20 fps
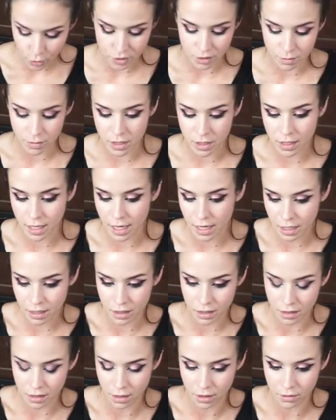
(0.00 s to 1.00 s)
to be
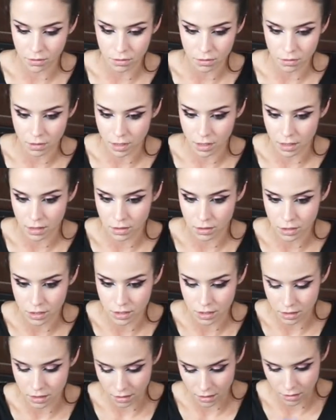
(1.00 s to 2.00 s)
anything other than
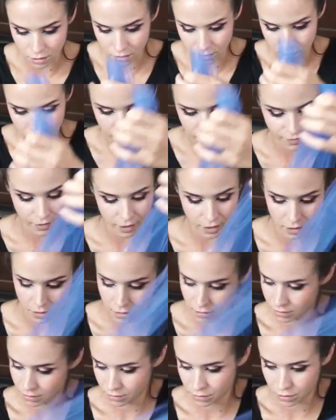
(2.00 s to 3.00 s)
just a
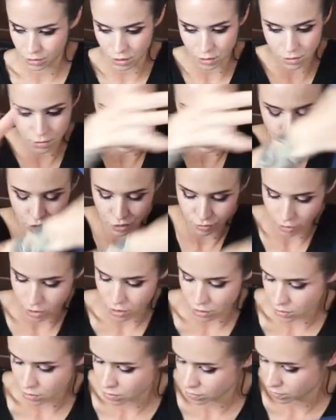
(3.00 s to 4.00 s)
fucking Joe
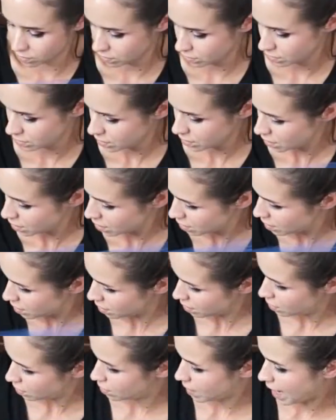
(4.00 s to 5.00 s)
Schmo
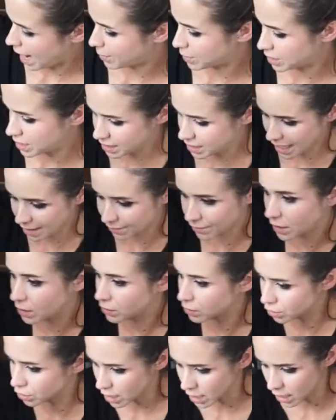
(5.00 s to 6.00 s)
who happens to have
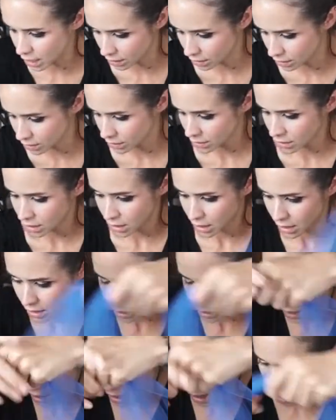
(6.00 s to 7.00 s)
legal training.
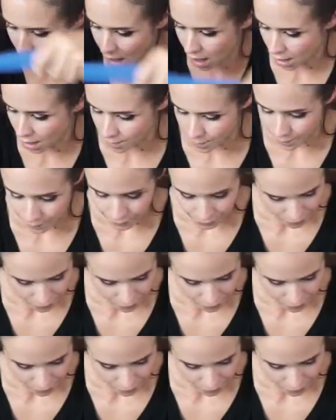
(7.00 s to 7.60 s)
I